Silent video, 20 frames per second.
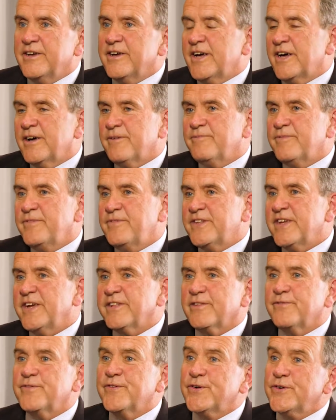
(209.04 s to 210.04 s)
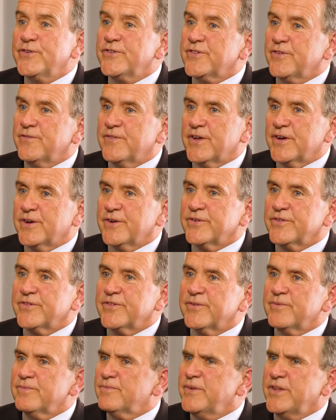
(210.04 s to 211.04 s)
If you take the first of
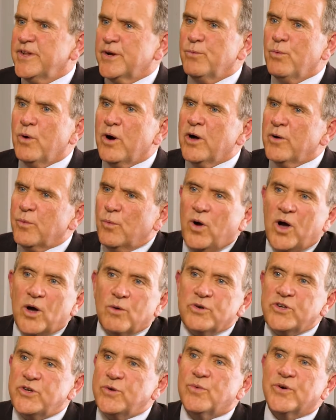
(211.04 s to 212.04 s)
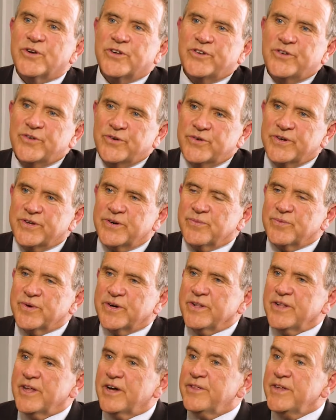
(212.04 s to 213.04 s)
those, why would you want to do it?
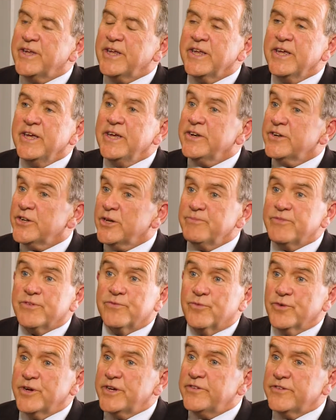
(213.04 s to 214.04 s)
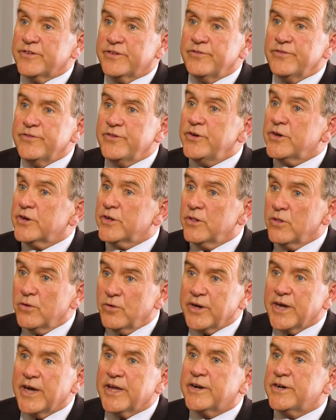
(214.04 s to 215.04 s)
Well, I think in terms of reasons, you can
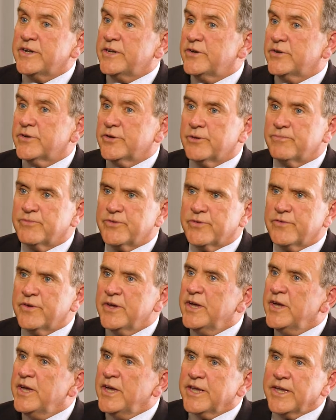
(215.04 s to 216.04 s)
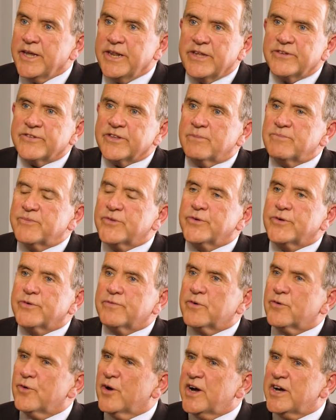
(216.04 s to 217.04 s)
look at it in terms of getting some sort
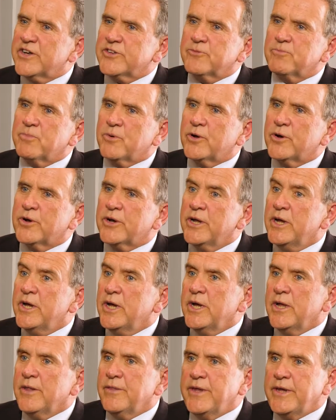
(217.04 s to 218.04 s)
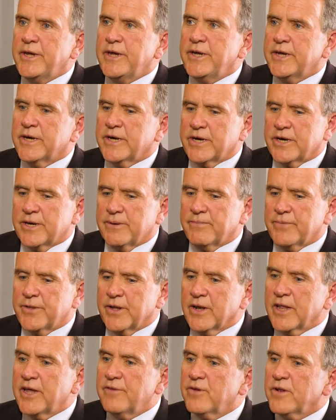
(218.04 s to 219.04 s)
of grasp on the
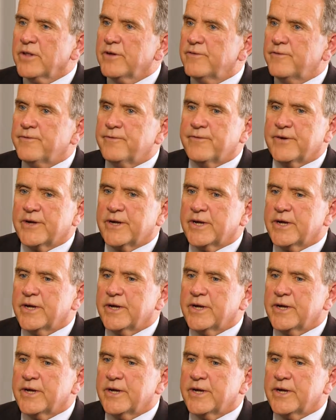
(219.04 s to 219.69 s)
level of